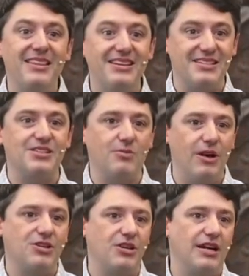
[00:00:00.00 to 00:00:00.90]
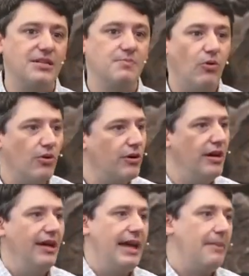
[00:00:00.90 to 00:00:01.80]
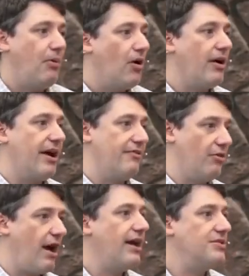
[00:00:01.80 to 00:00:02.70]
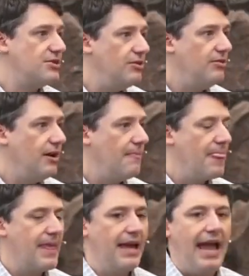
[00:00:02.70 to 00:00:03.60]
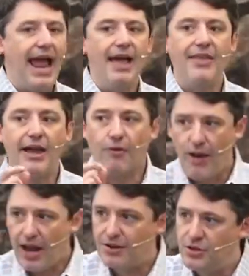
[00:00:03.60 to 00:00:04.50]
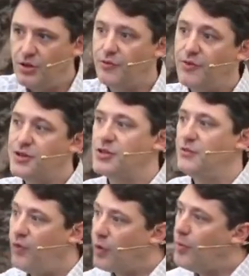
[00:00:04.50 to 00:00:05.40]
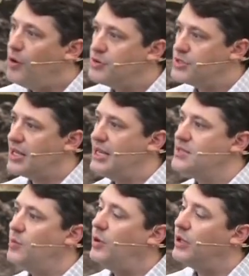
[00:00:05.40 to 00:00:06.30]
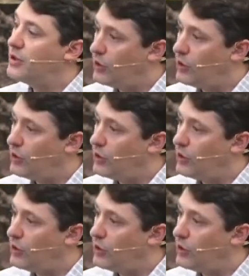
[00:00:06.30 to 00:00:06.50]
this situation. It's born in part out of gratitude. And that gratitude, first and foremost, is in what the